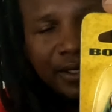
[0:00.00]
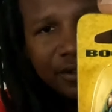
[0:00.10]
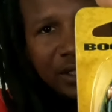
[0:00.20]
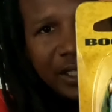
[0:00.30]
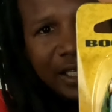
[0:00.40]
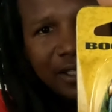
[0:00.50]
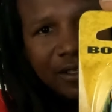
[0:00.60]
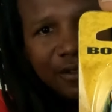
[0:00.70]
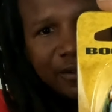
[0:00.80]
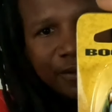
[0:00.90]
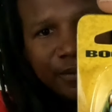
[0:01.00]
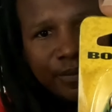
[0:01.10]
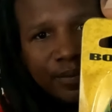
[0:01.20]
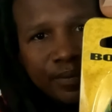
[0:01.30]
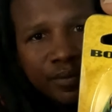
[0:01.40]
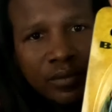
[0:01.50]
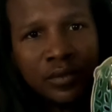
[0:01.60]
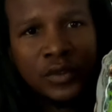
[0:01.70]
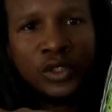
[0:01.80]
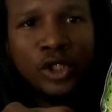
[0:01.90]
y'all see that there?
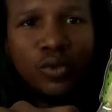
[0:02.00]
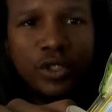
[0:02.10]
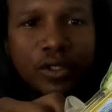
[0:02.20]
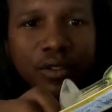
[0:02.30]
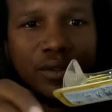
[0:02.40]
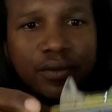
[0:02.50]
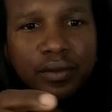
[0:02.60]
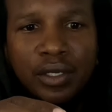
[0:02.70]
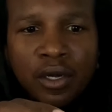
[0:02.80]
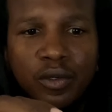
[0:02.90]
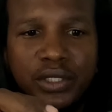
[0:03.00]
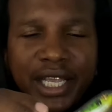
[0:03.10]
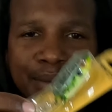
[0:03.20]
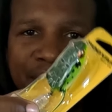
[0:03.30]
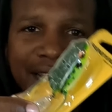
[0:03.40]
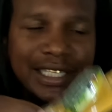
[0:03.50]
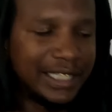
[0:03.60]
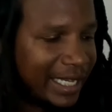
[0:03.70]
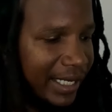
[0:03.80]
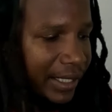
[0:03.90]
Junior. All day.
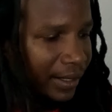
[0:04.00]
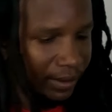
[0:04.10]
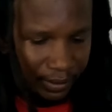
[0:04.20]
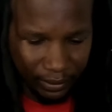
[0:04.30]
Bass Candy.